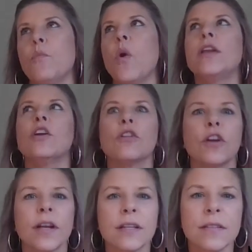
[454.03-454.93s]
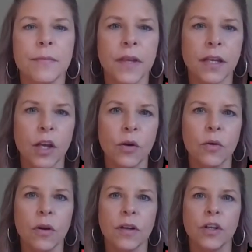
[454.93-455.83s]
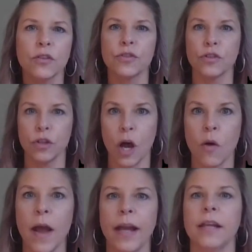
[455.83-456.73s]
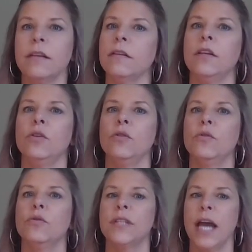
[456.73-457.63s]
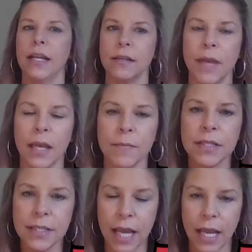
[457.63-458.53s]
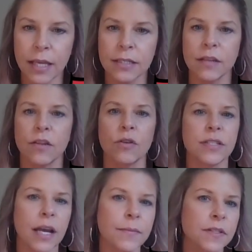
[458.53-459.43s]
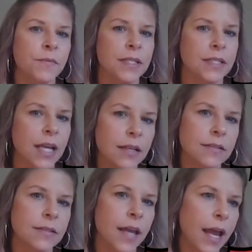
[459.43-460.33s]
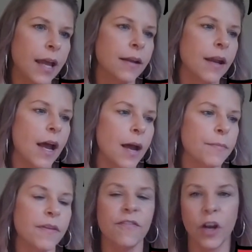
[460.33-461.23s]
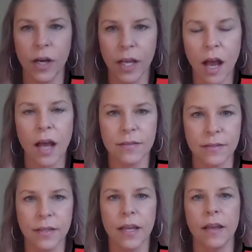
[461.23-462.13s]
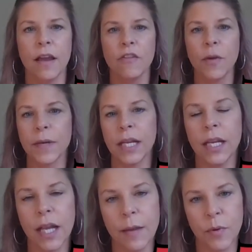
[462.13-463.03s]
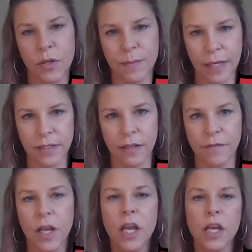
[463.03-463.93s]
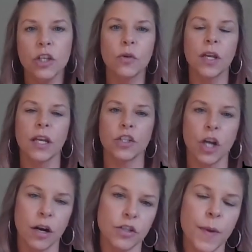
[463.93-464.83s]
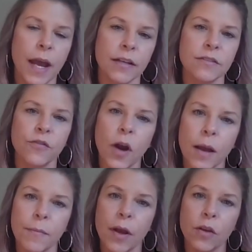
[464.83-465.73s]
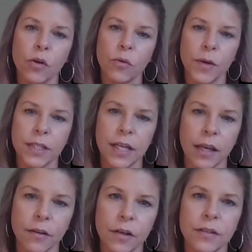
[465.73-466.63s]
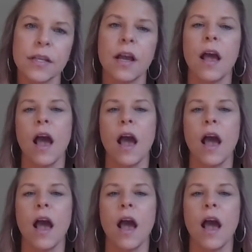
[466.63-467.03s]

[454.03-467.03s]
when you're learning something new, you're slow at it. You tend to make mistakes, and those types of mistakes can be very costly from an EDI perspective. You can get chargebacks from your retailers.